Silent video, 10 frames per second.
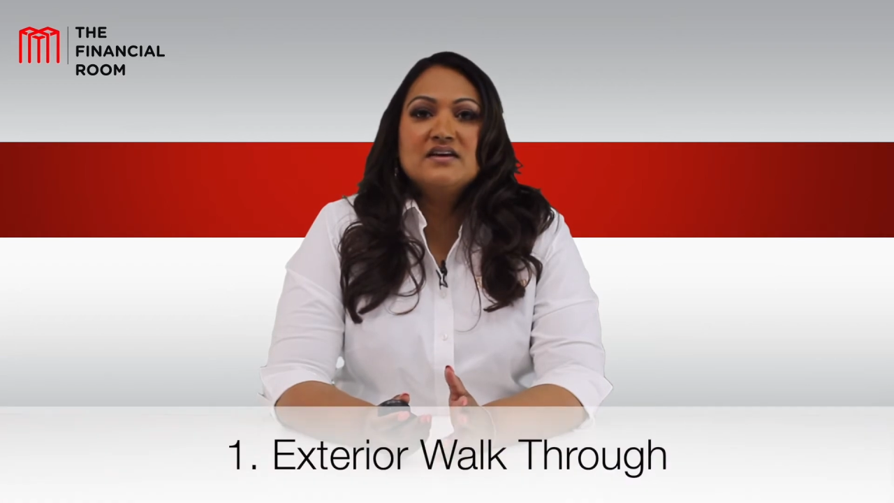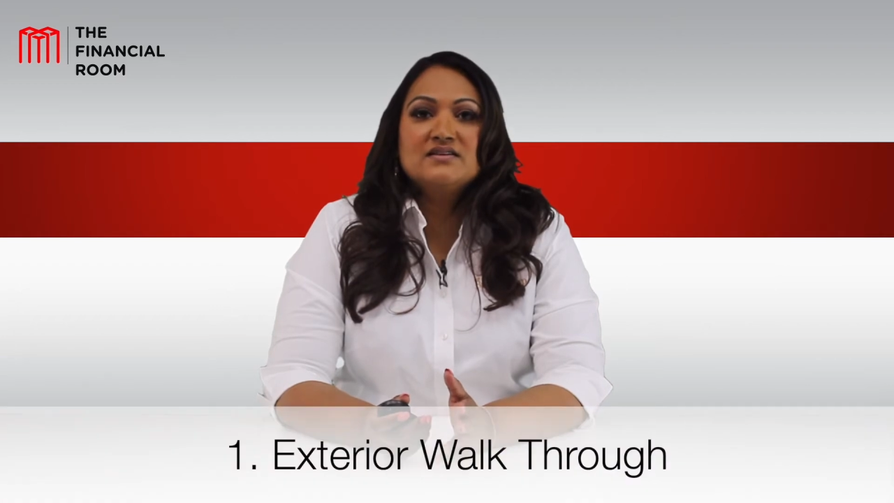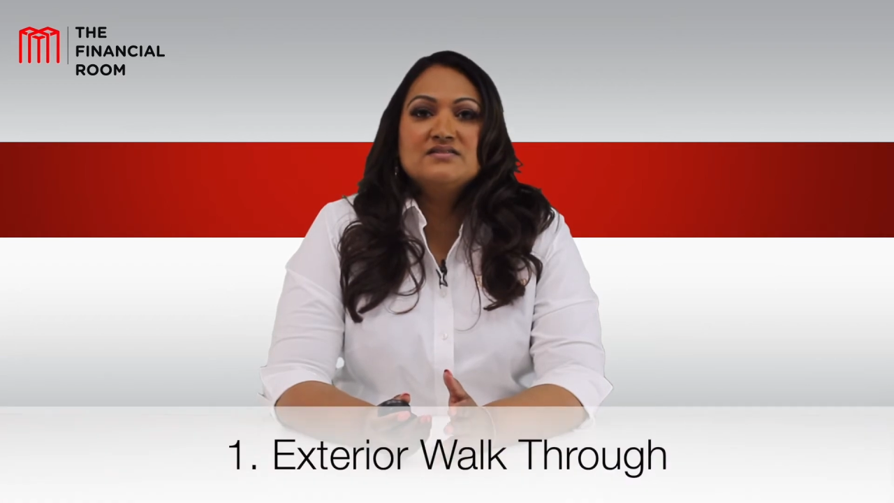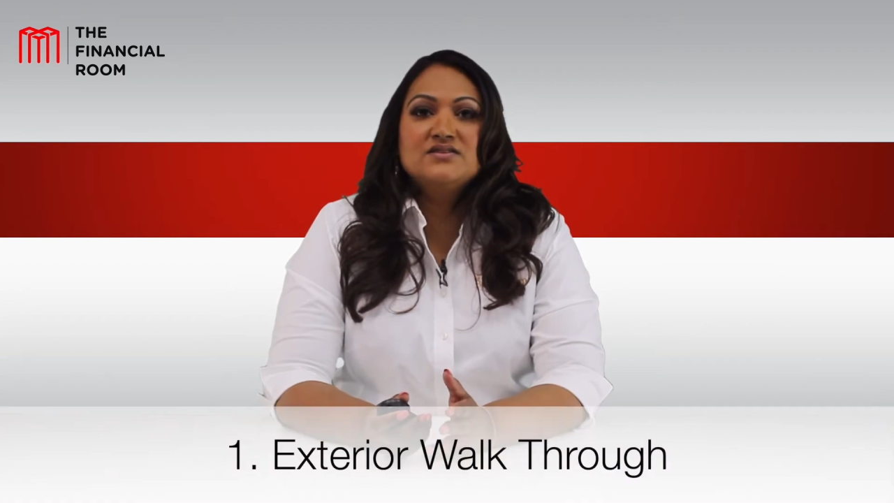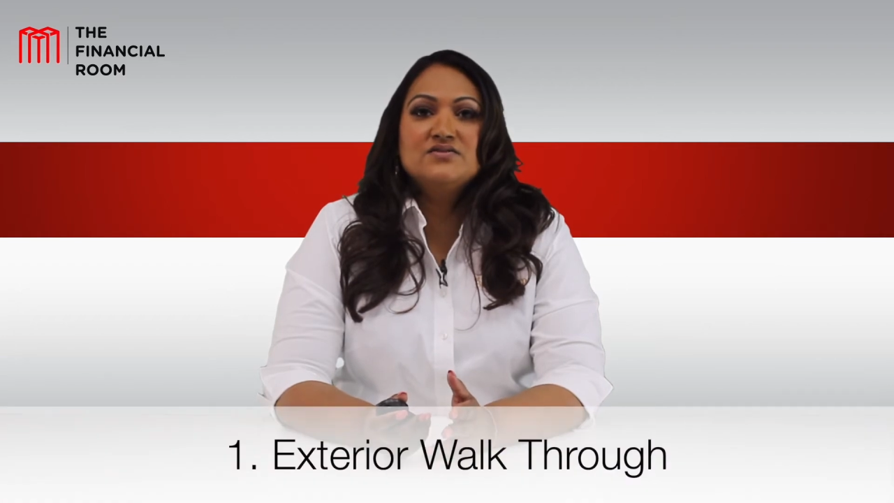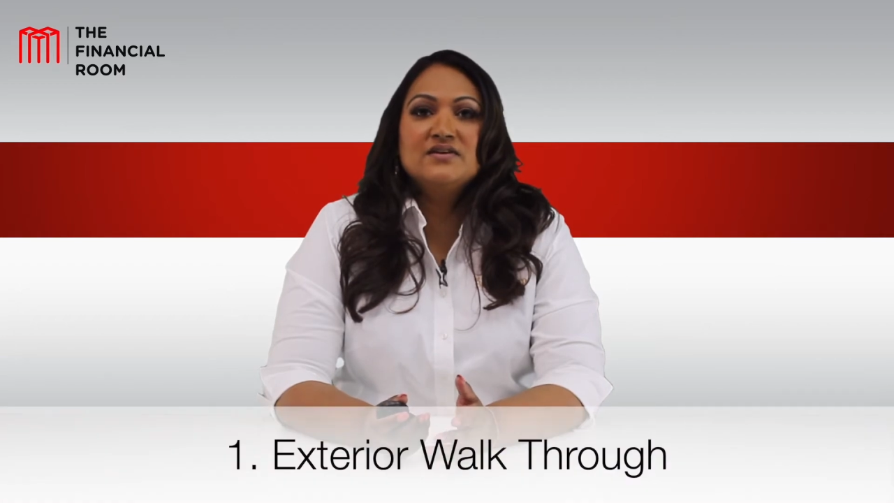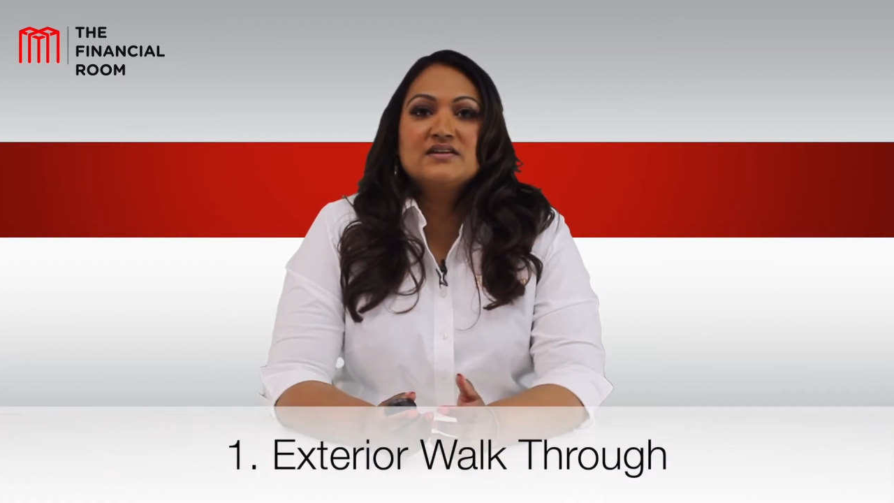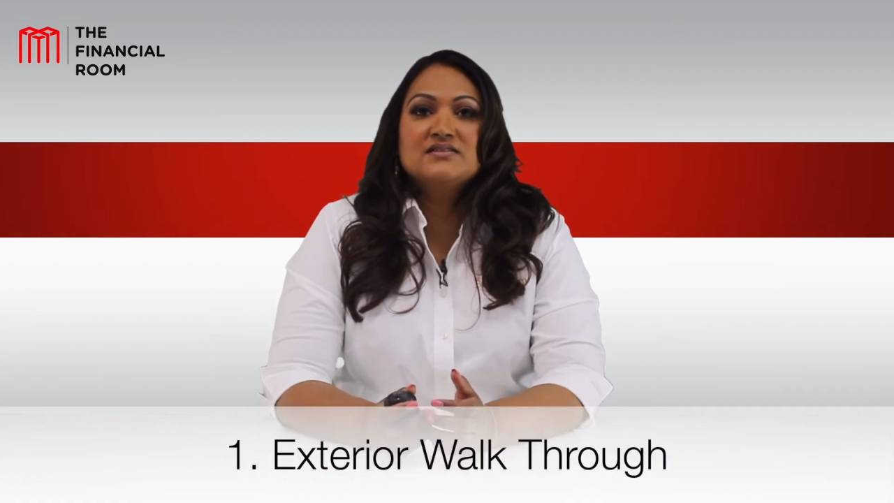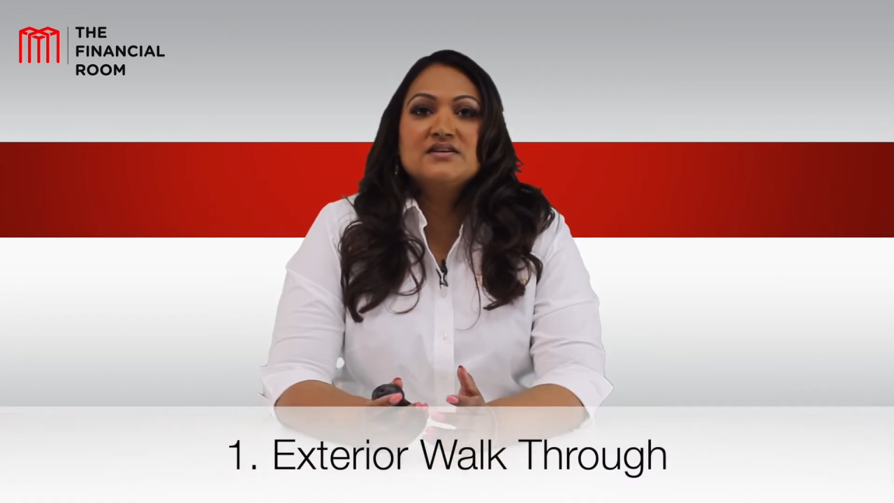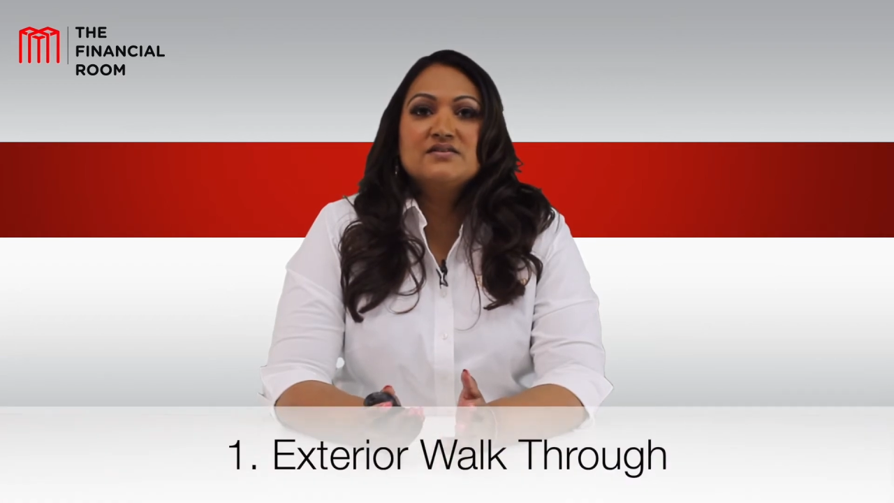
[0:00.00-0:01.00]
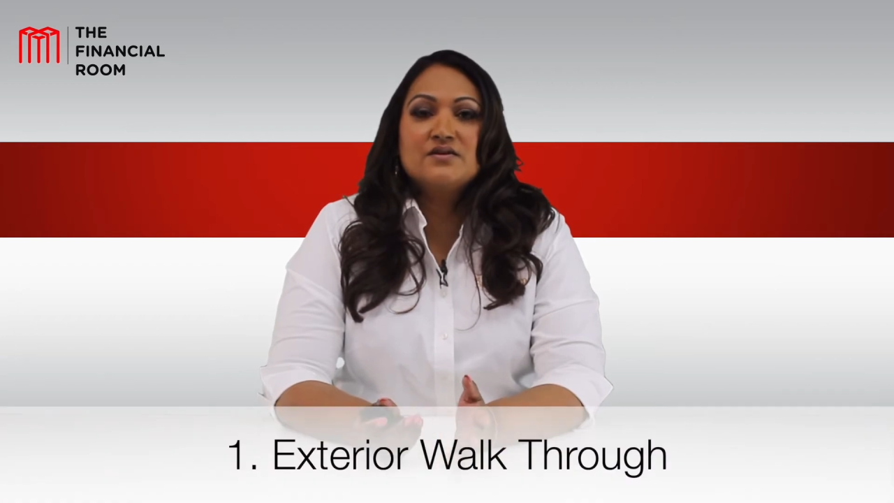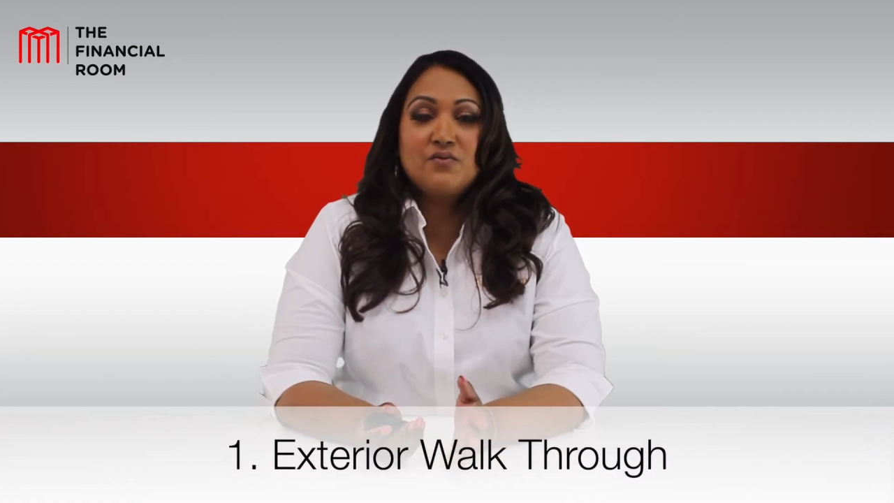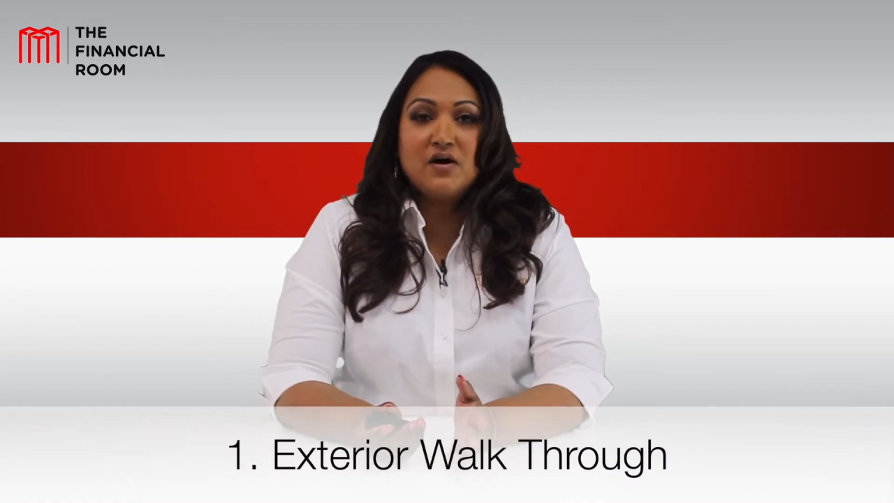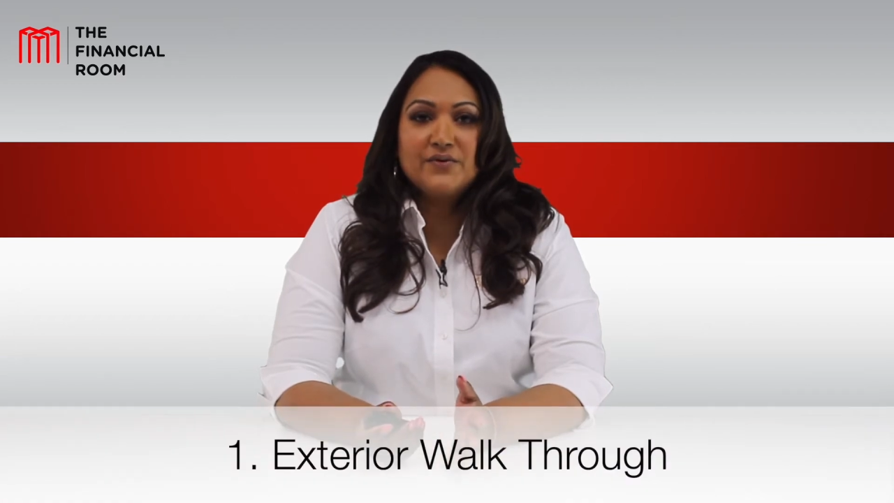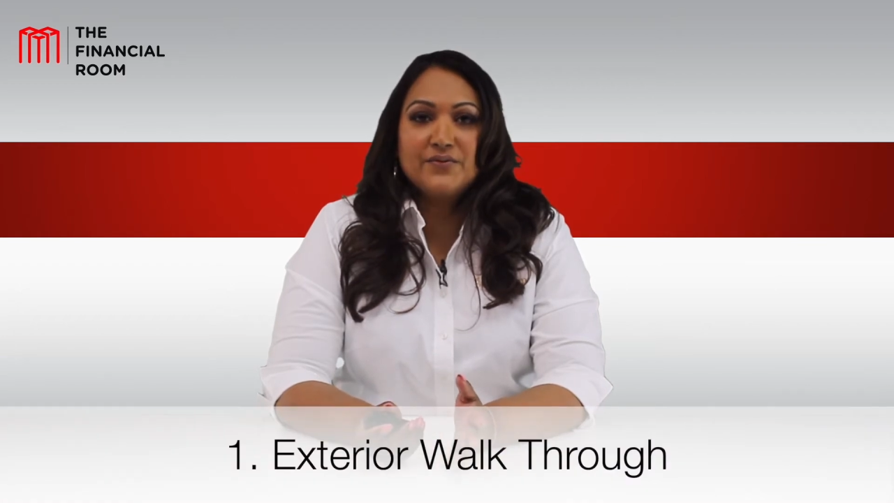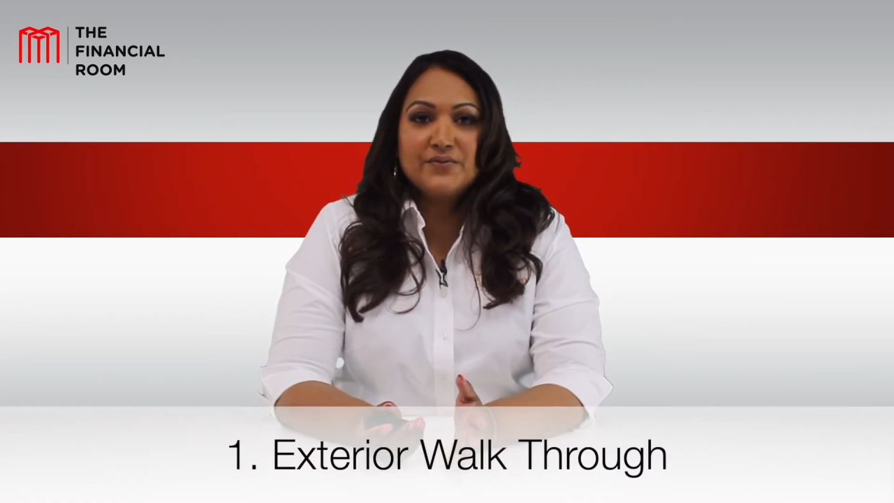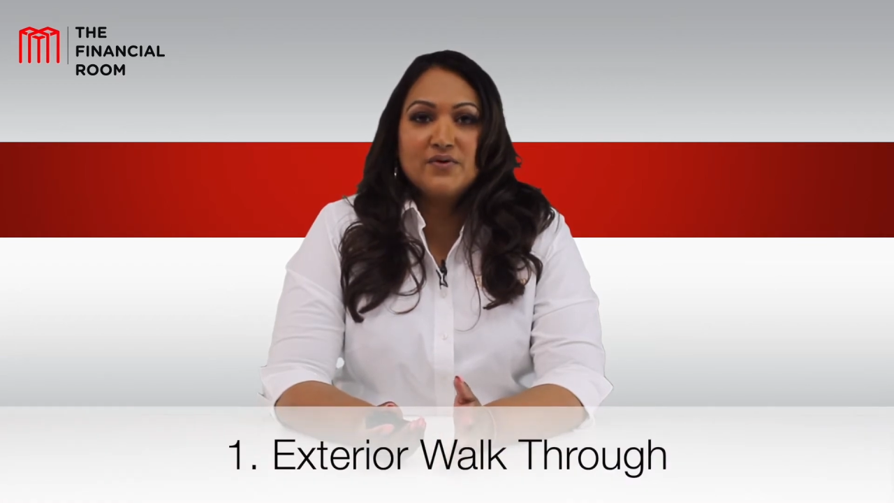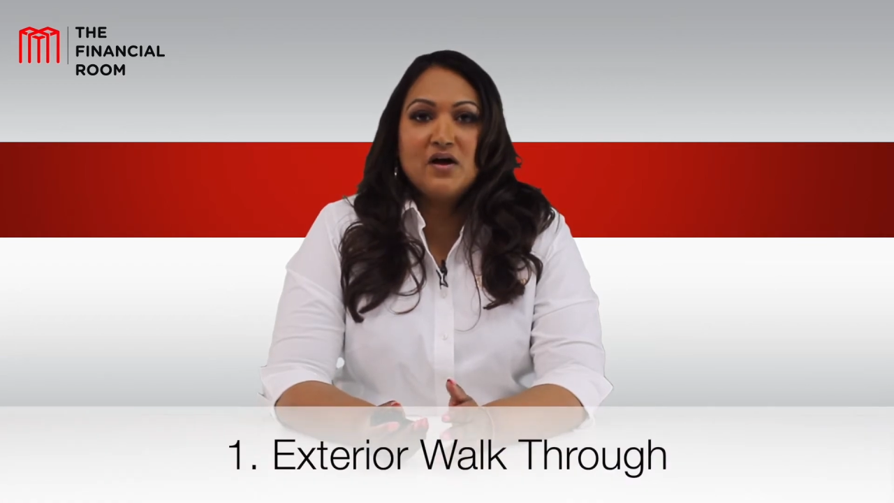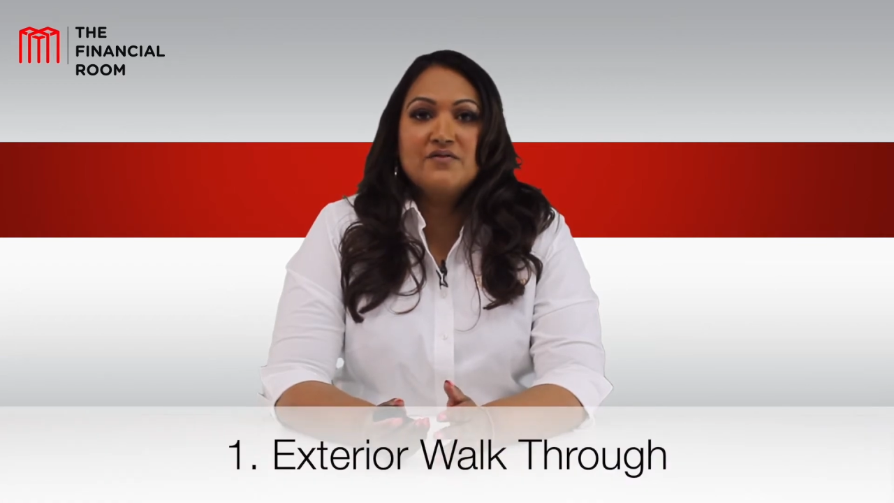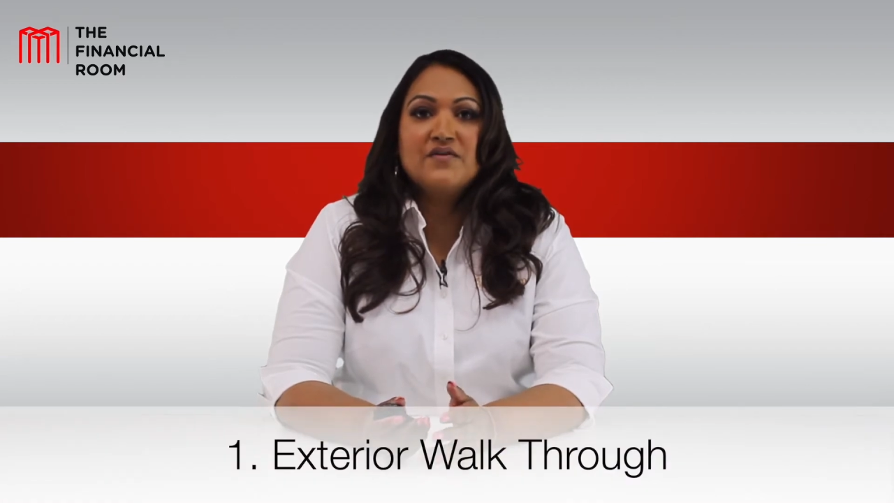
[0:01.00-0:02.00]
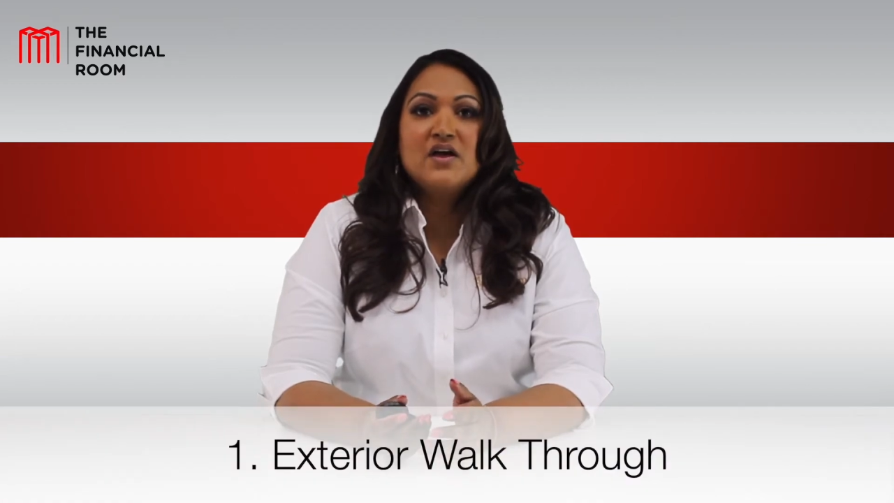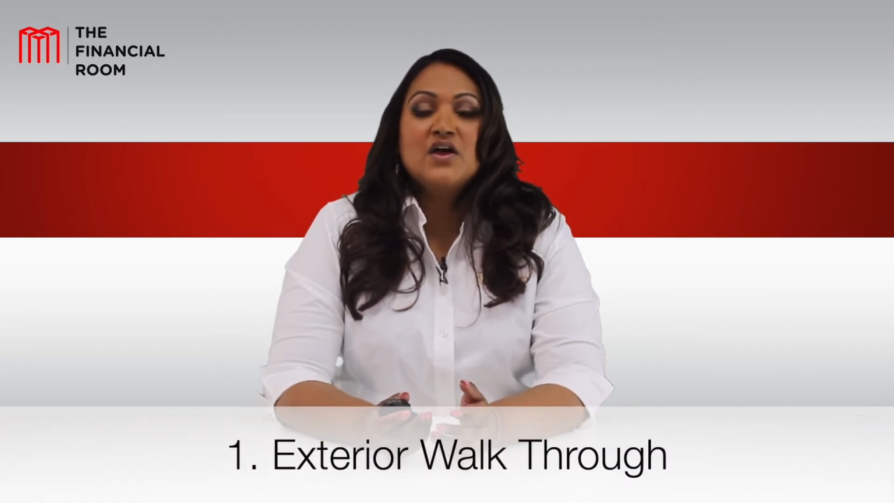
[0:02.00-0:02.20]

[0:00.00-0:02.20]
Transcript: is do an exterior walkthrough of